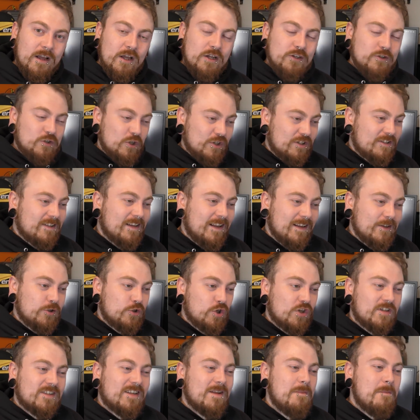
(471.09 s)

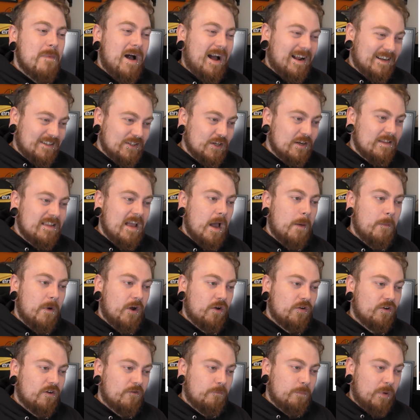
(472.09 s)
Just imagine the
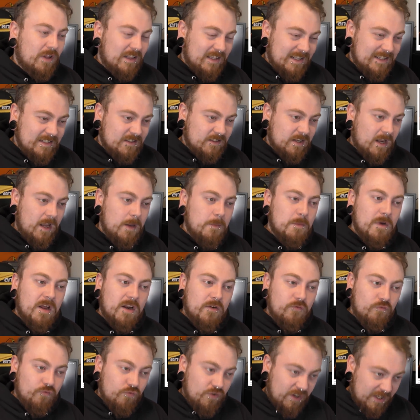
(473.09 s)
amount of police time
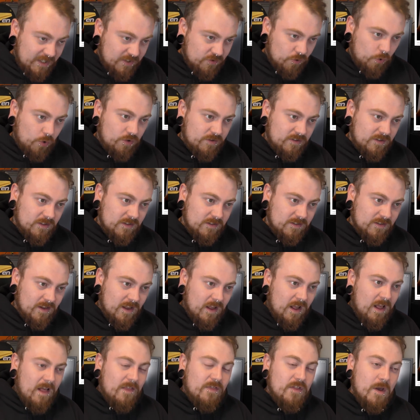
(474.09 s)
and resources
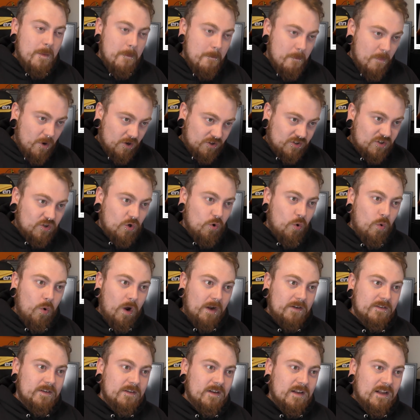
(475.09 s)
that must go
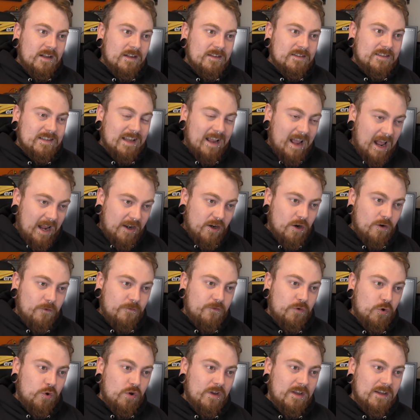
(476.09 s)
in to
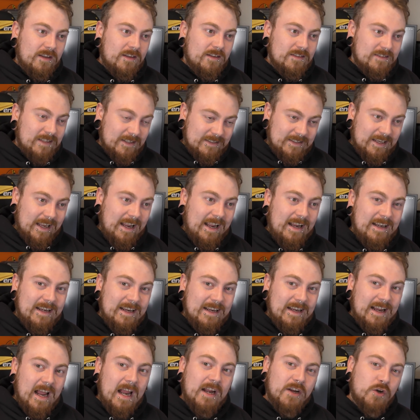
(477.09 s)
interviewing,
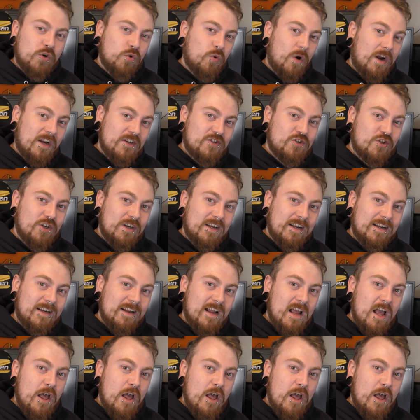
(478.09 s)
detaining and questioning